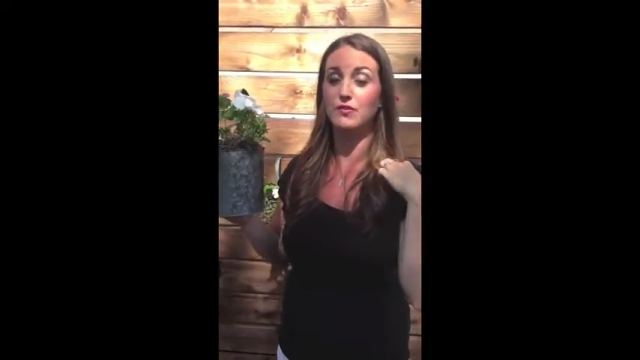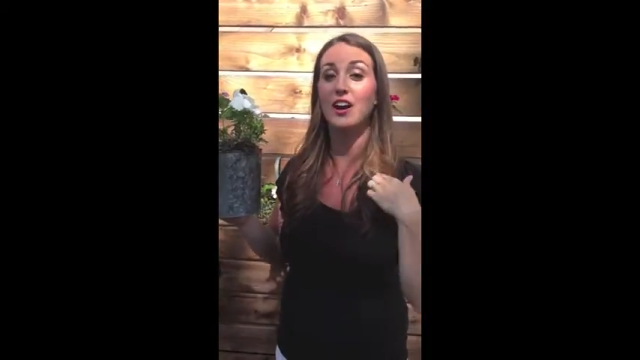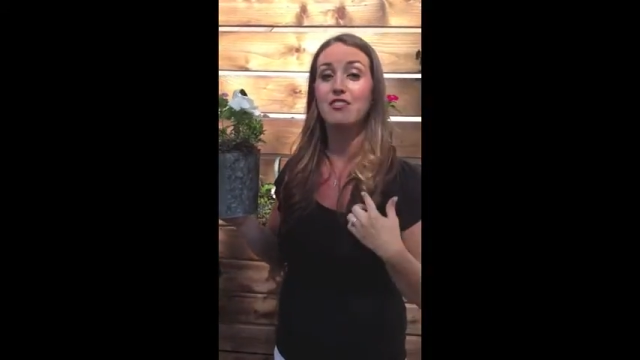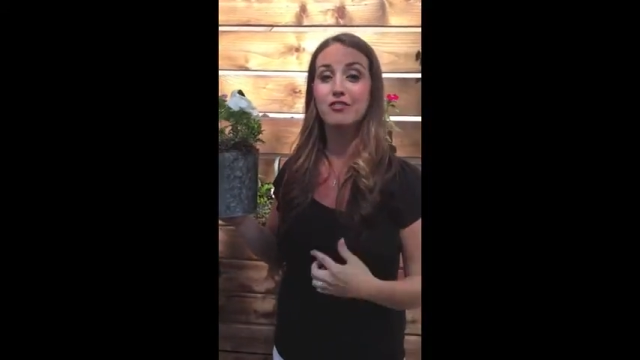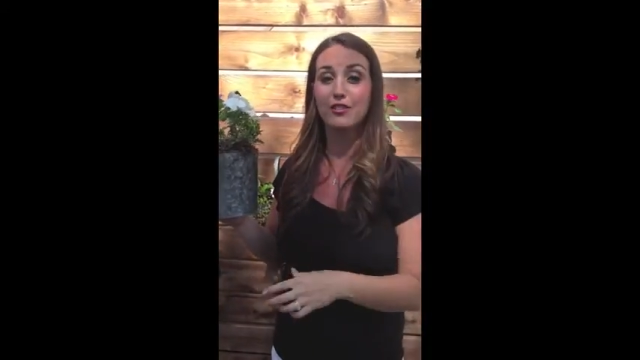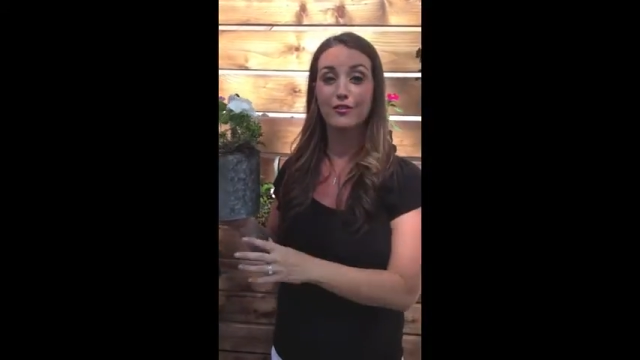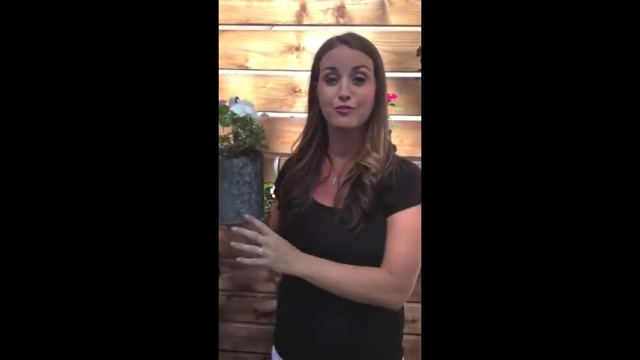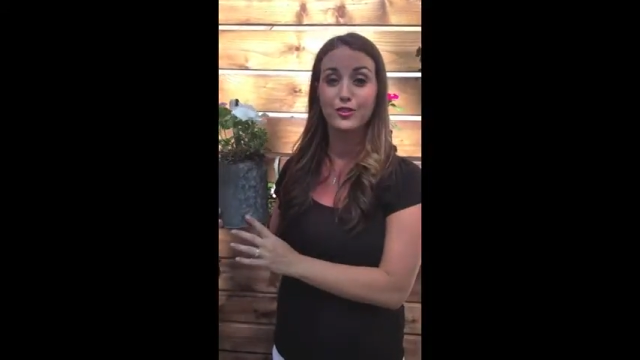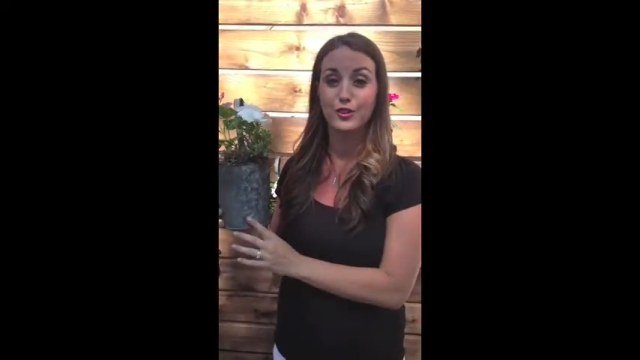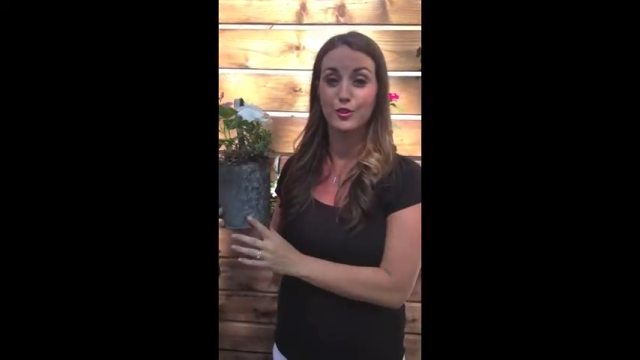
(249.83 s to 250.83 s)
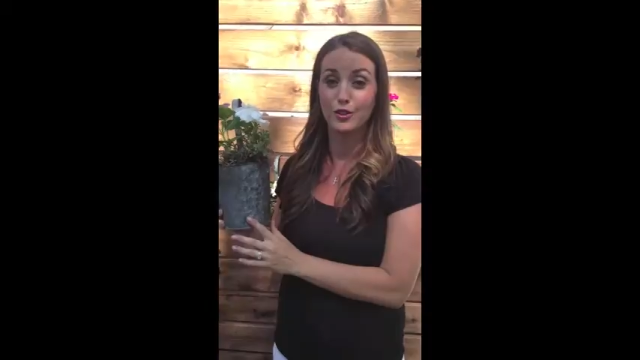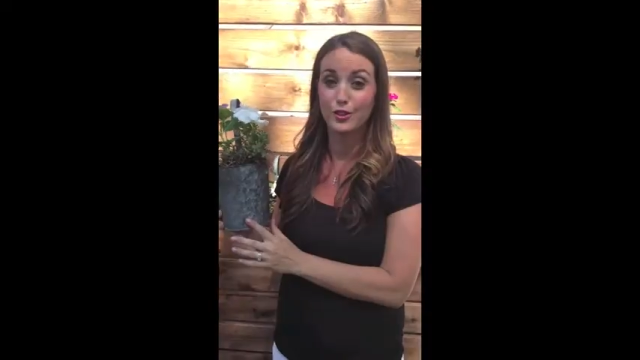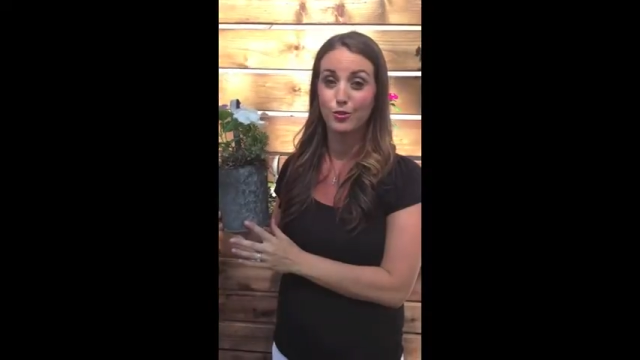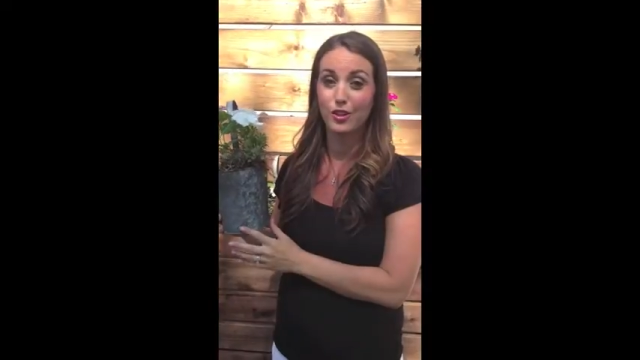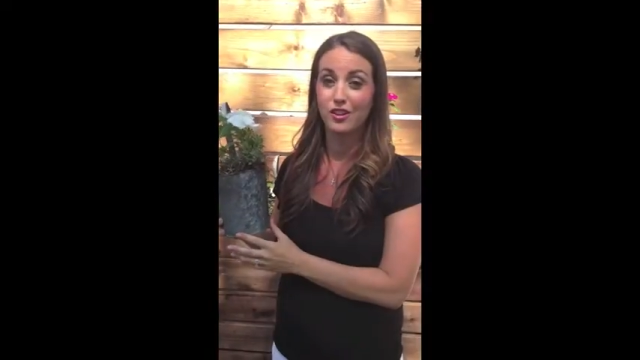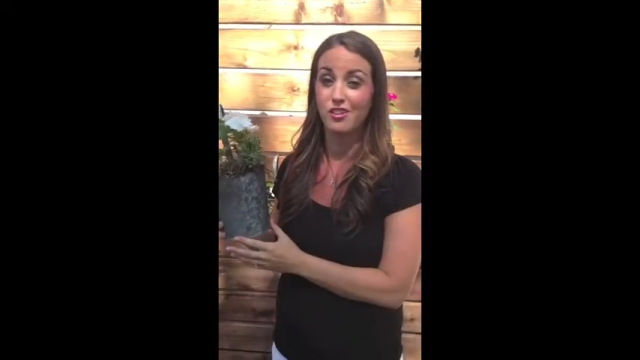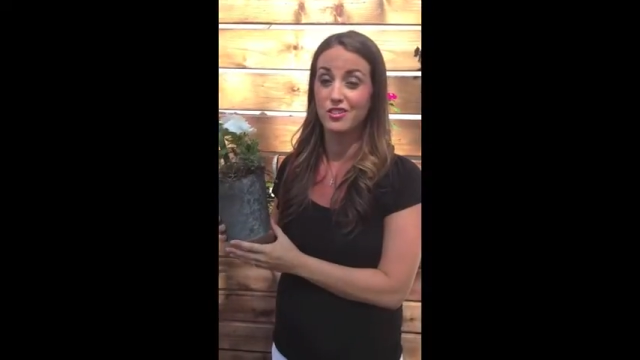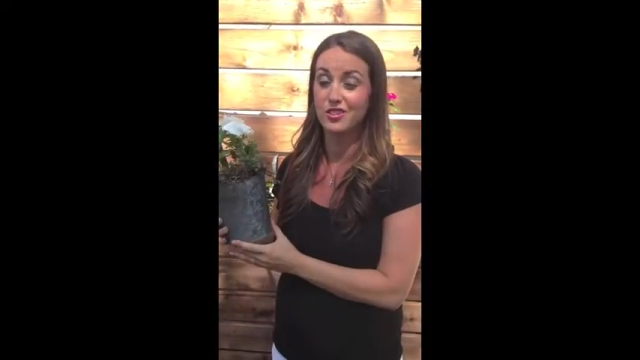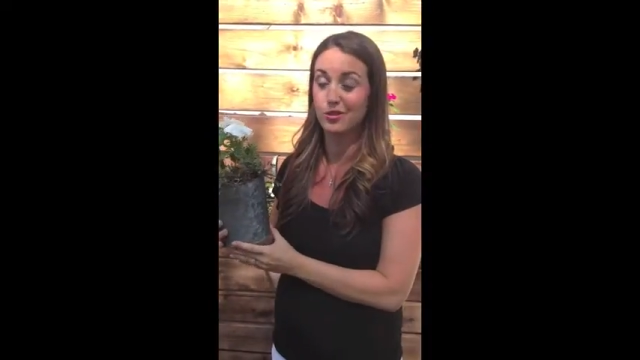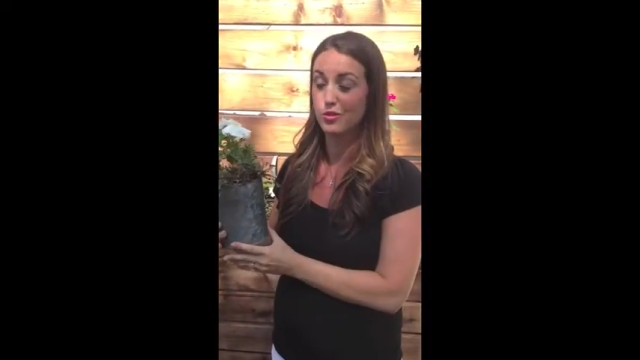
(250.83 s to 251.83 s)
5 of them for only $20.